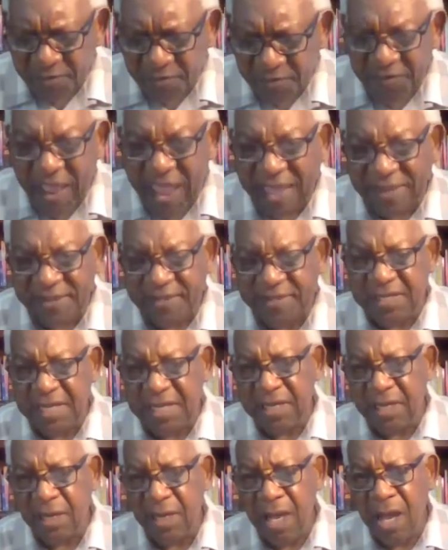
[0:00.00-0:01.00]
and
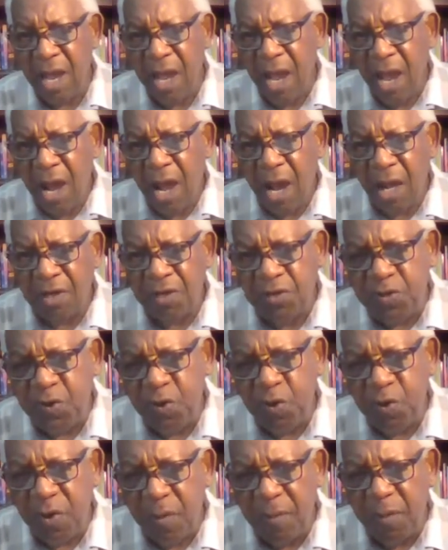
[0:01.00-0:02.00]
fasting are
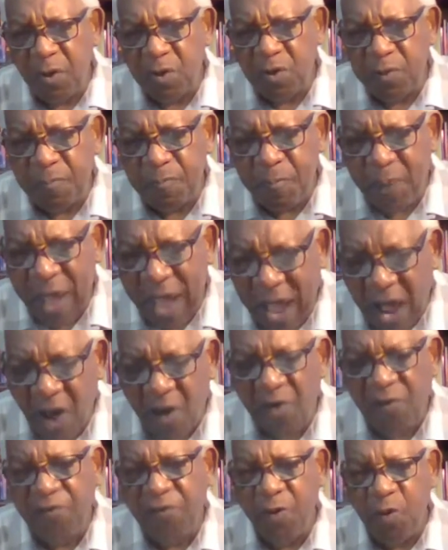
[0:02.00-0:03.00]
two of the most
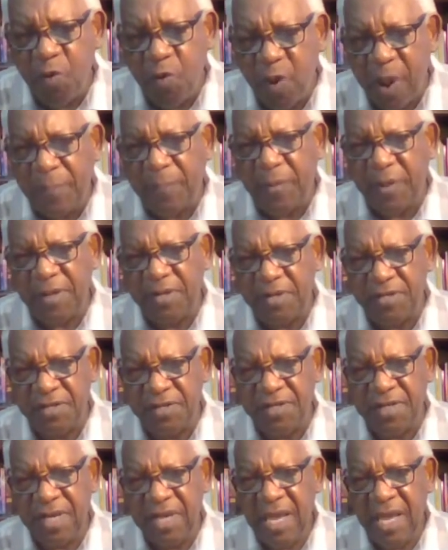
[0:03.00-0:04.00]
powerful
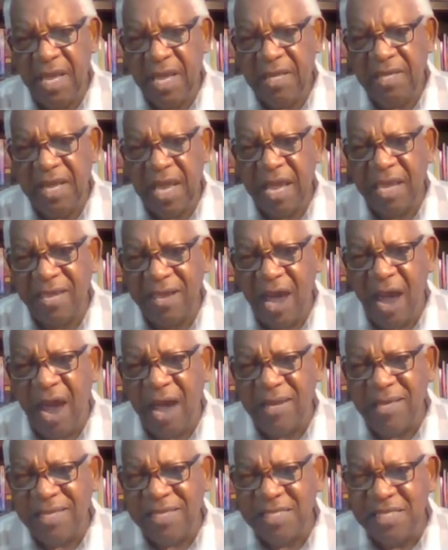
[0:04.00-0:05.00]
weapons that
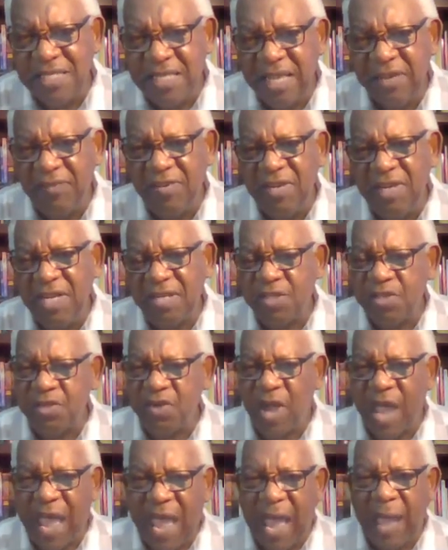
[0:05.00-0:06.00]
God has given us
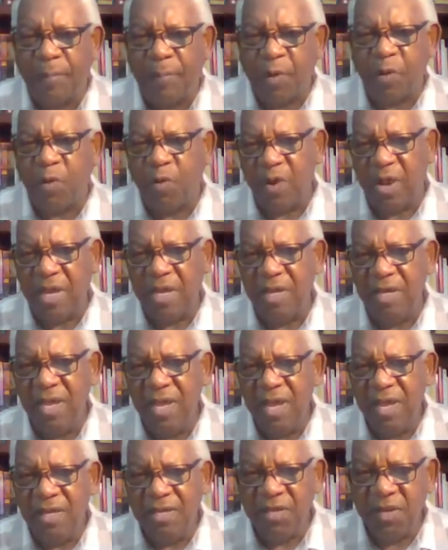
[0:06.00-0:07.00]
to operate,
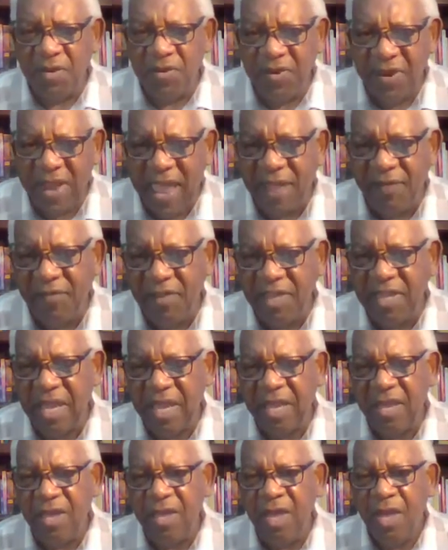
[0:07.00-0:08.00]
to
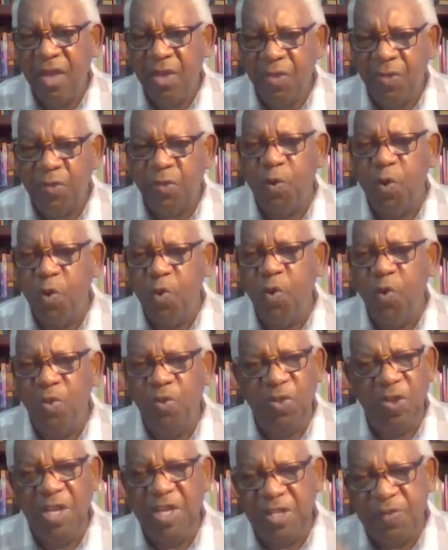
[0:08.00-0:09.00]
navigate
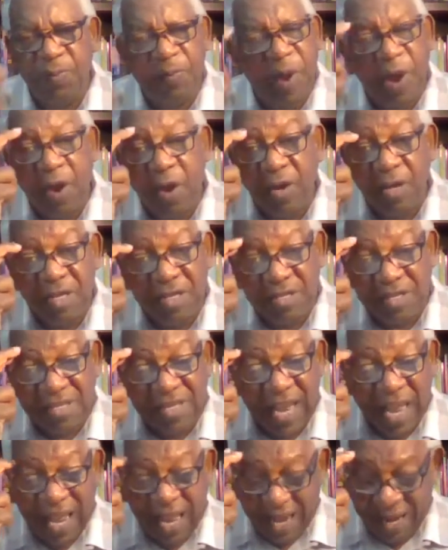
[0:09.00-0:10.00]
through these perilous
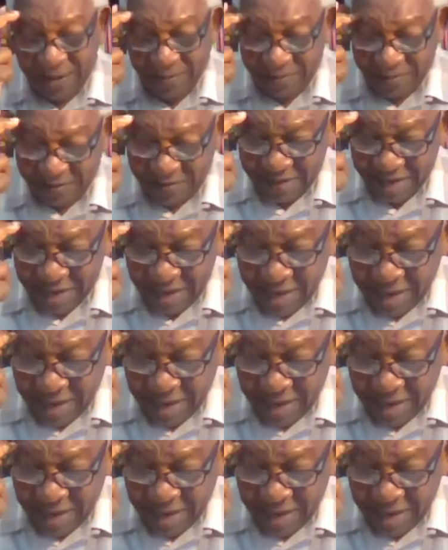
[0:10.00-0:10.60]
times.